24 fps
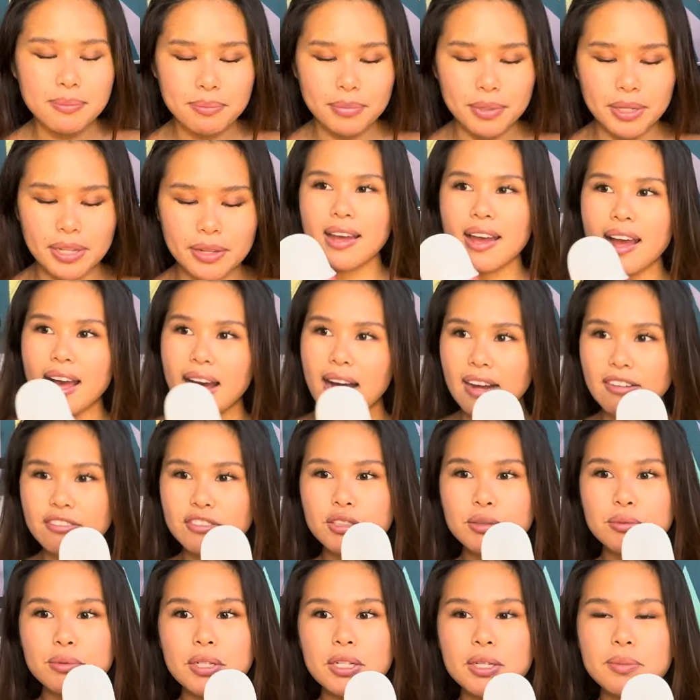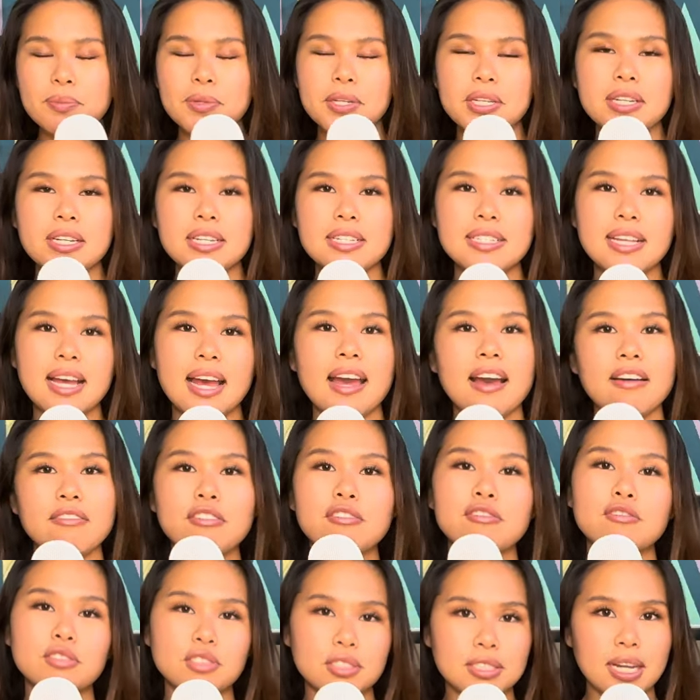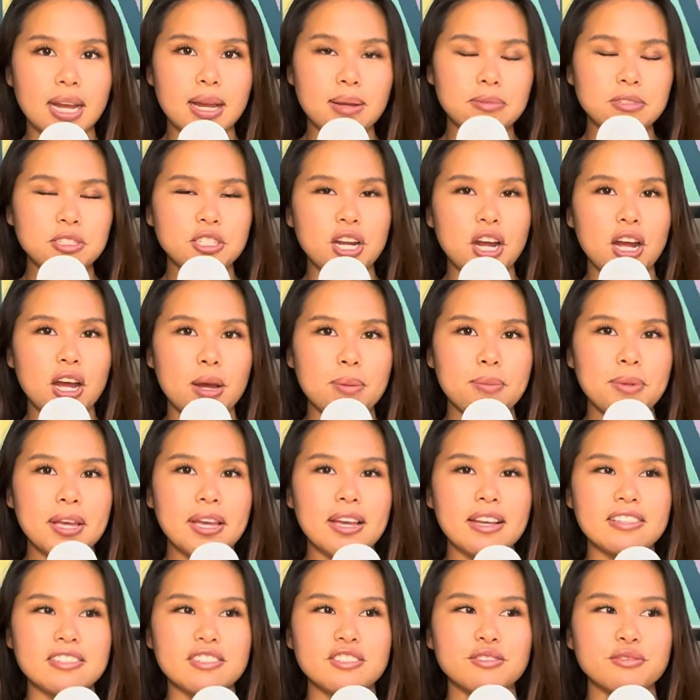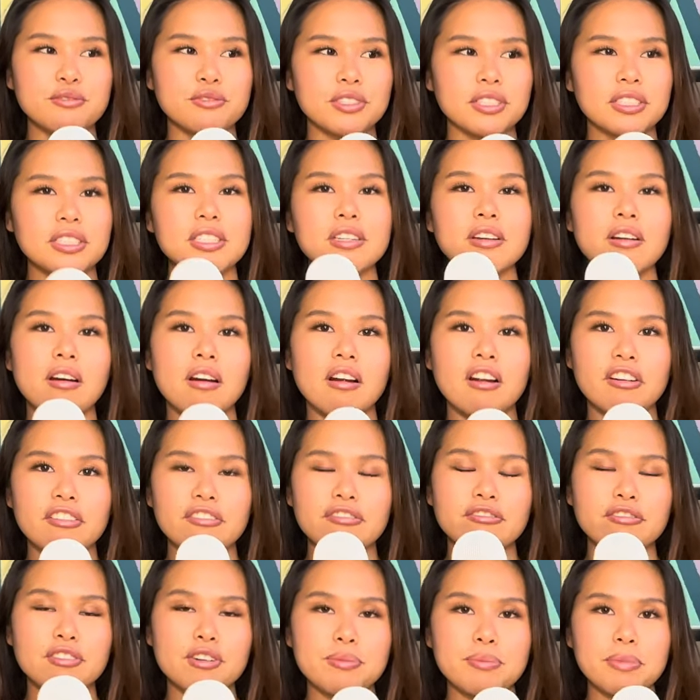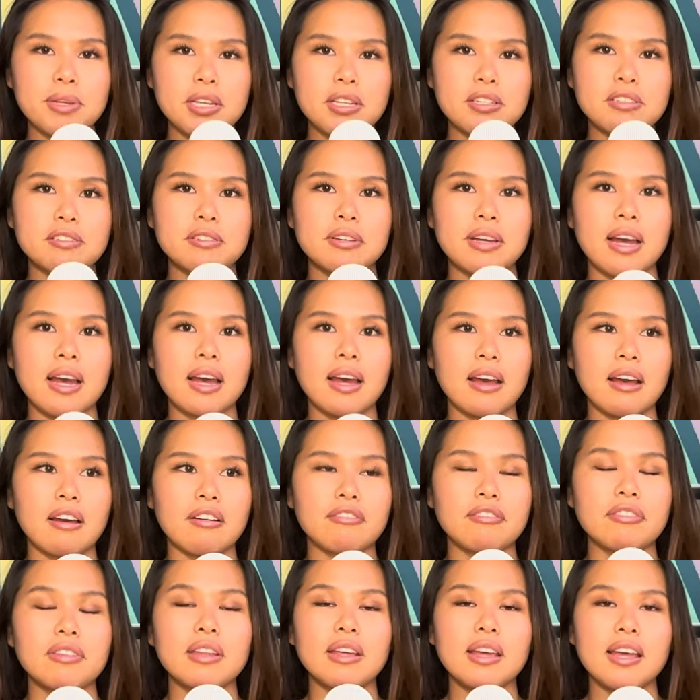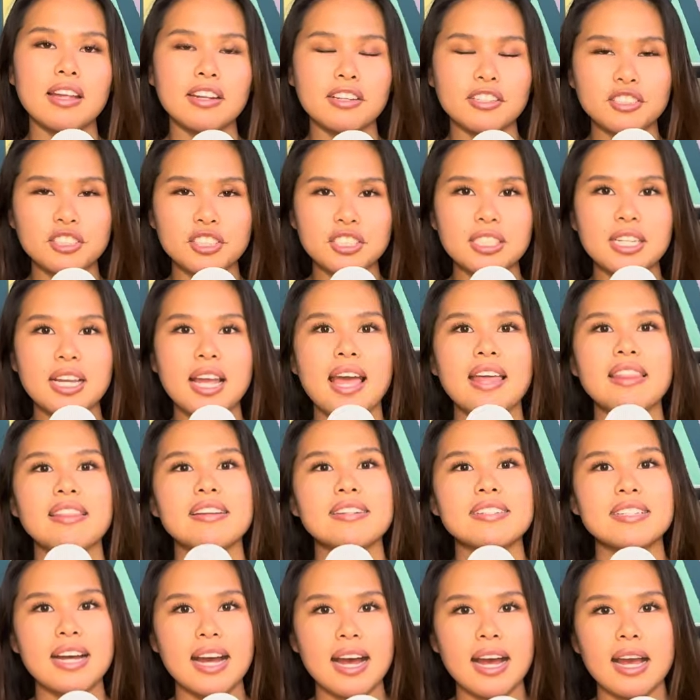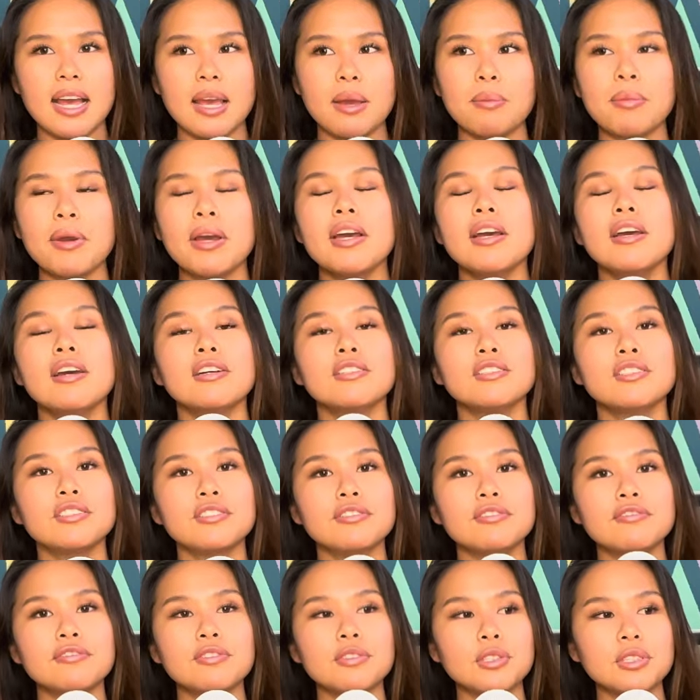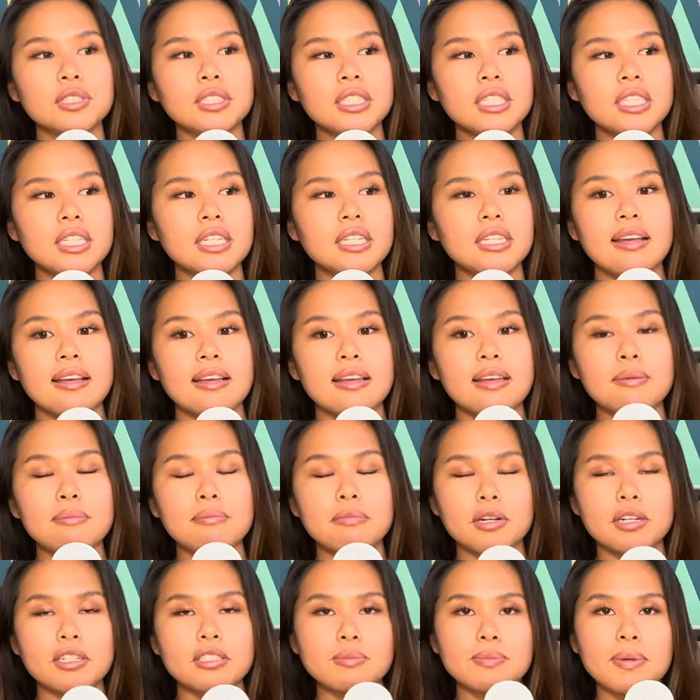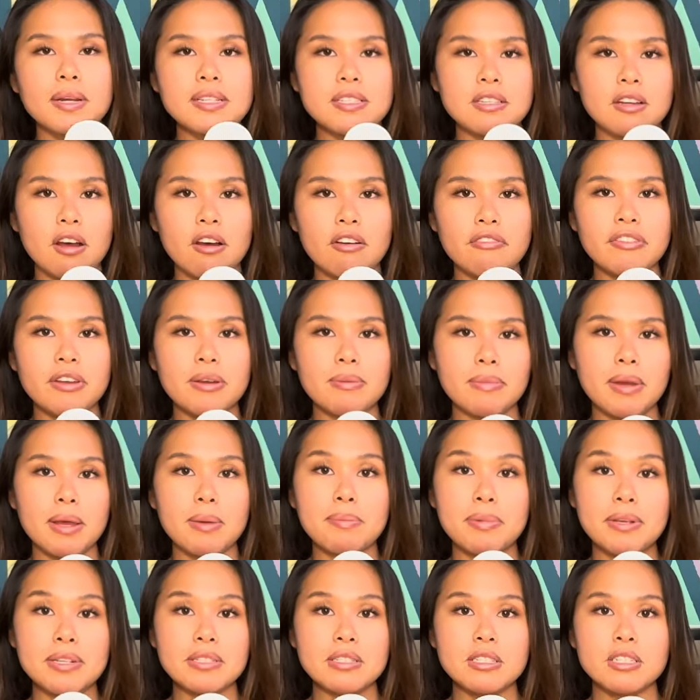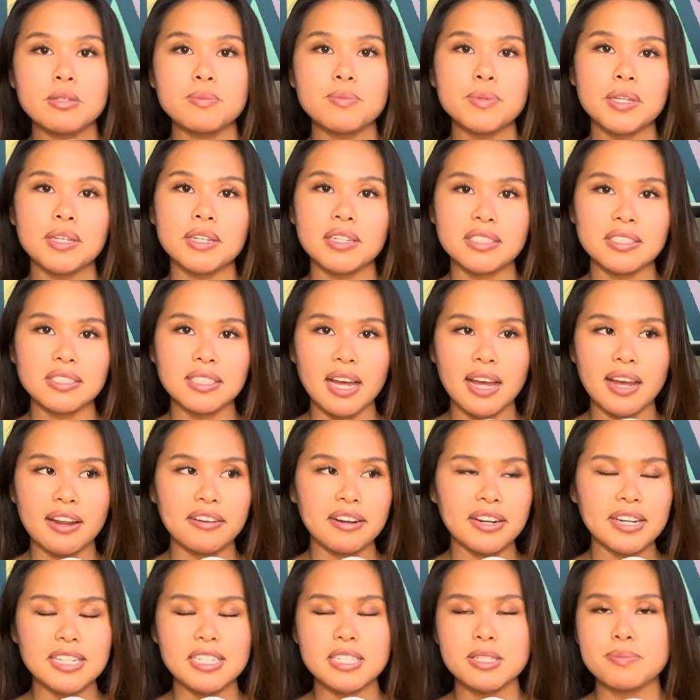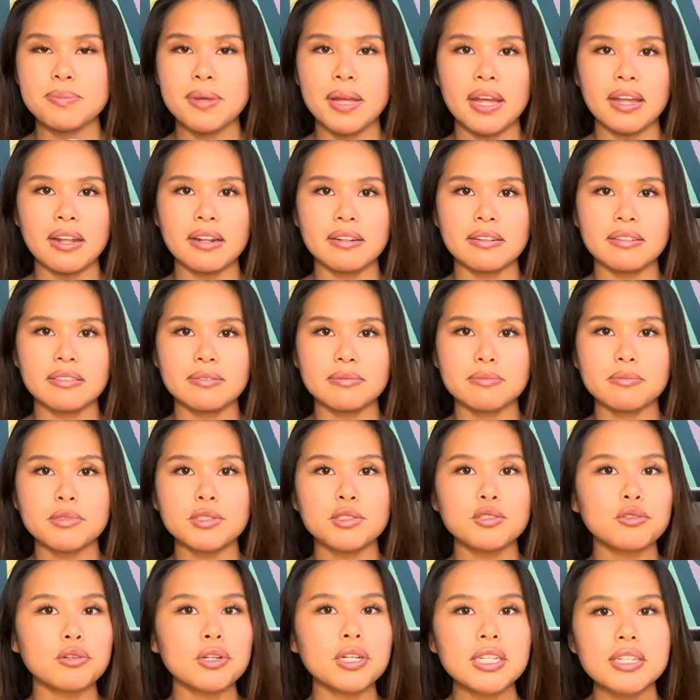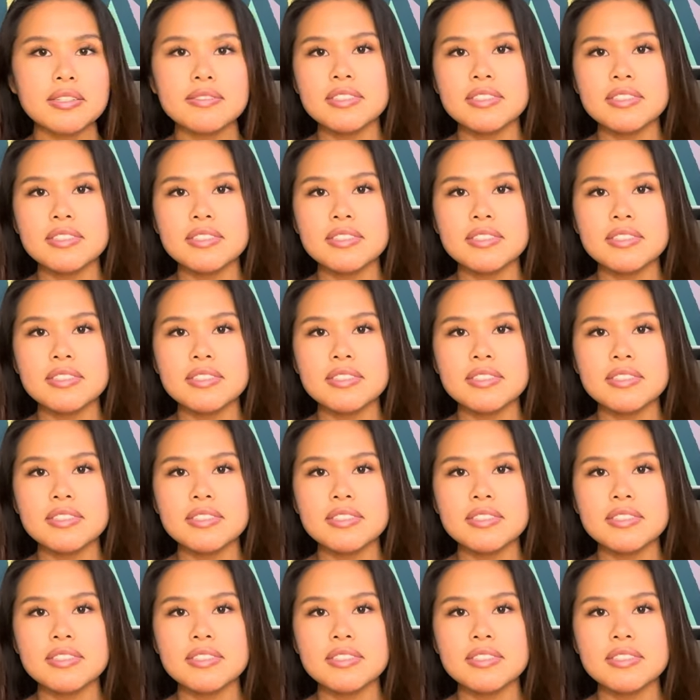But after work, because I have a full-time job, it's really hard for me to have the energy and the time to fully immerse myself in my business because I already spent the majority of the